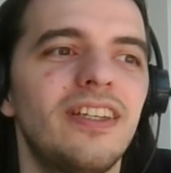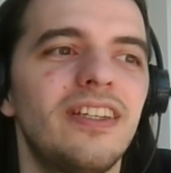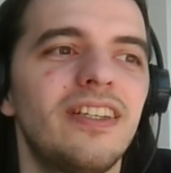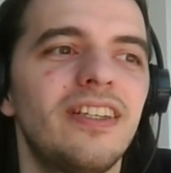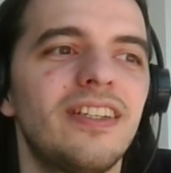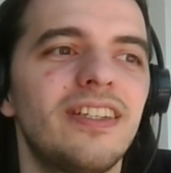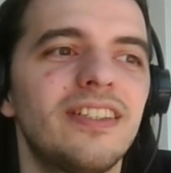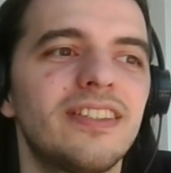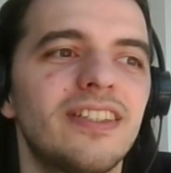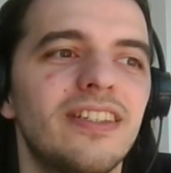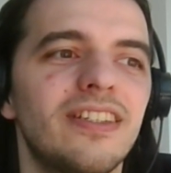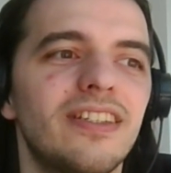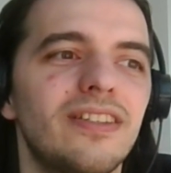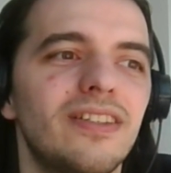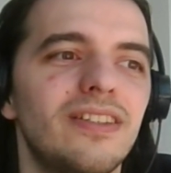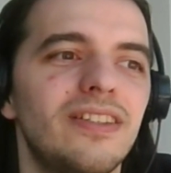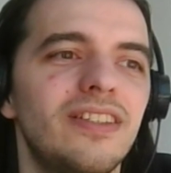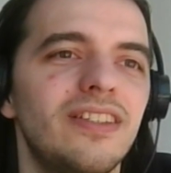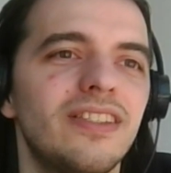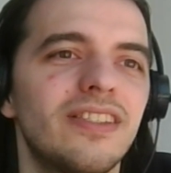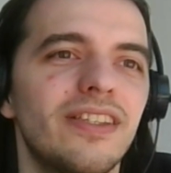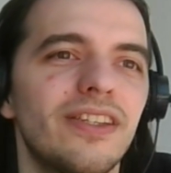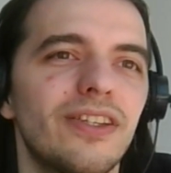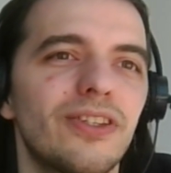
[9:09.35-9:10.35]
is
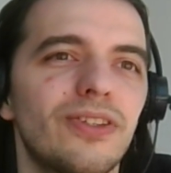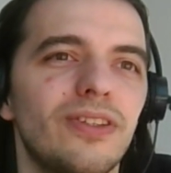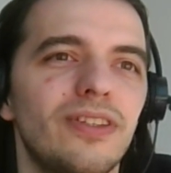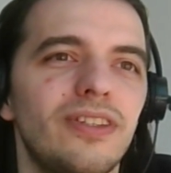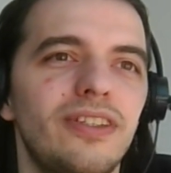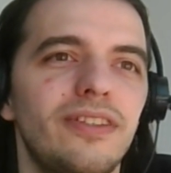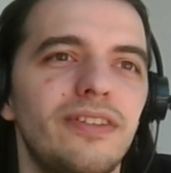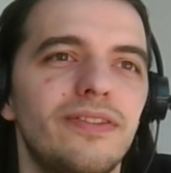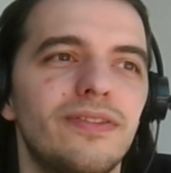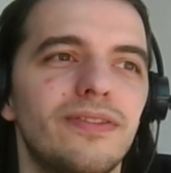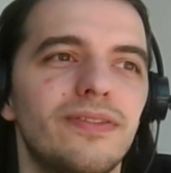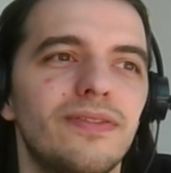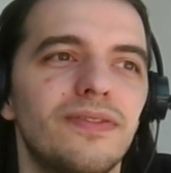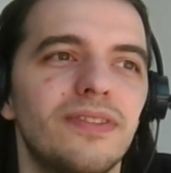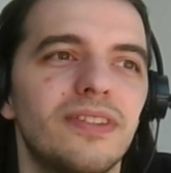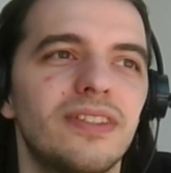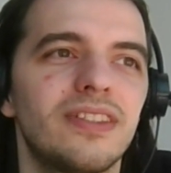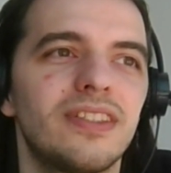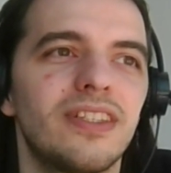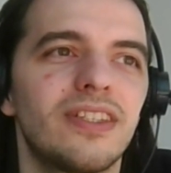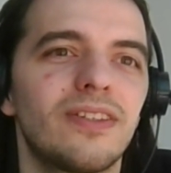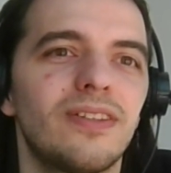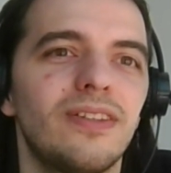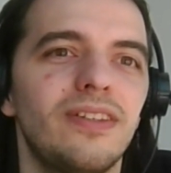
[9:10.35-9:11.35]
actually
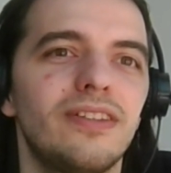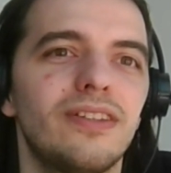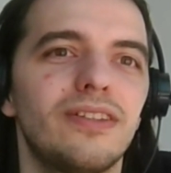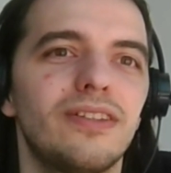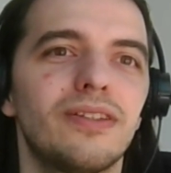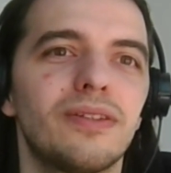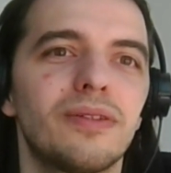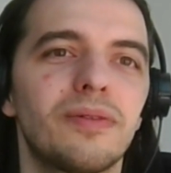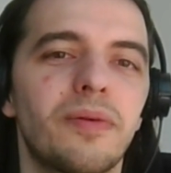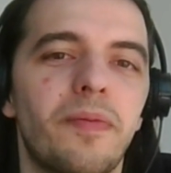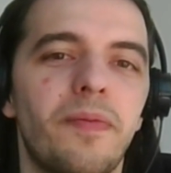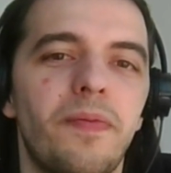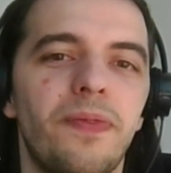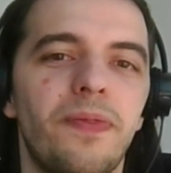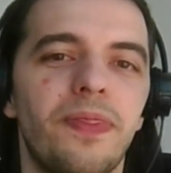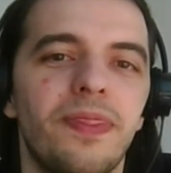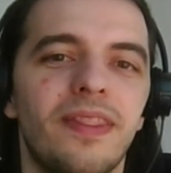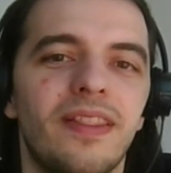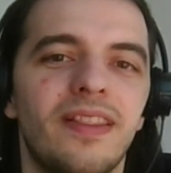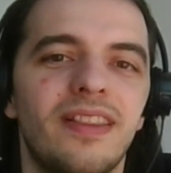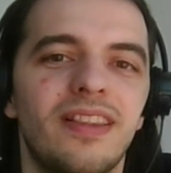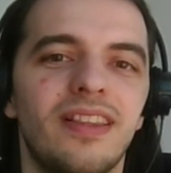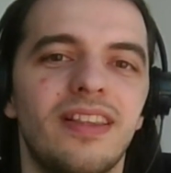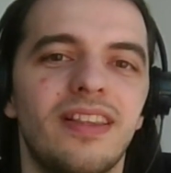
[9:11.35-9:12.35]
a
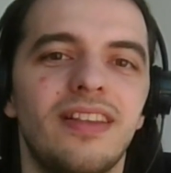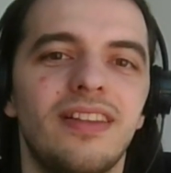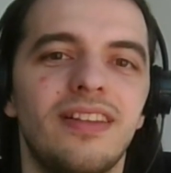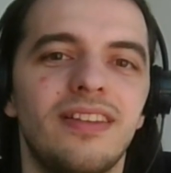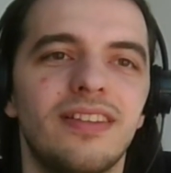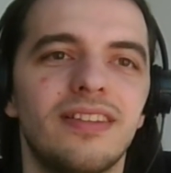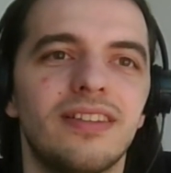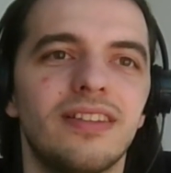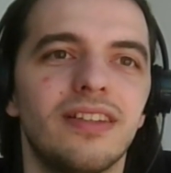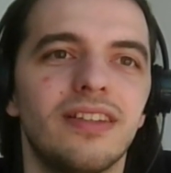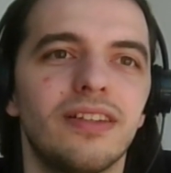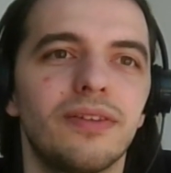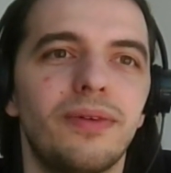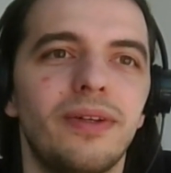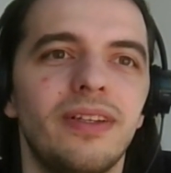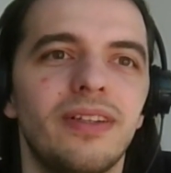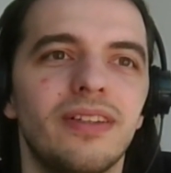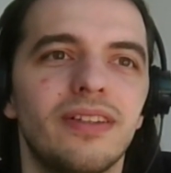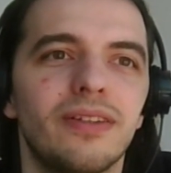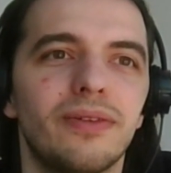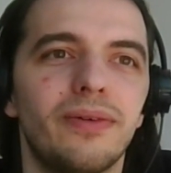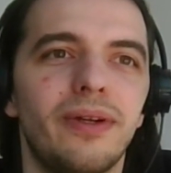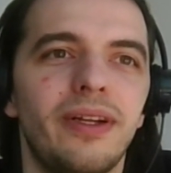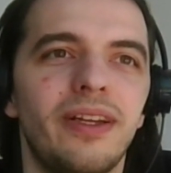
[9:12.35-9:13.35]

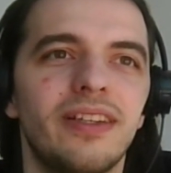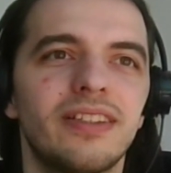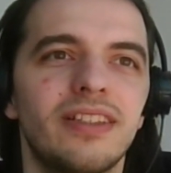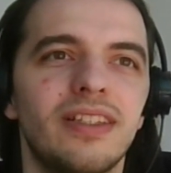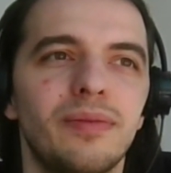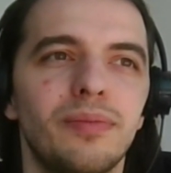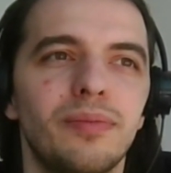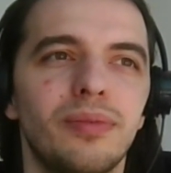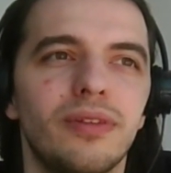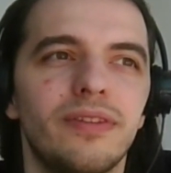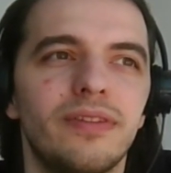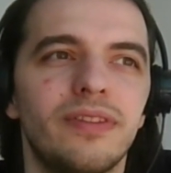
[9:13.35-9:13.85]
great example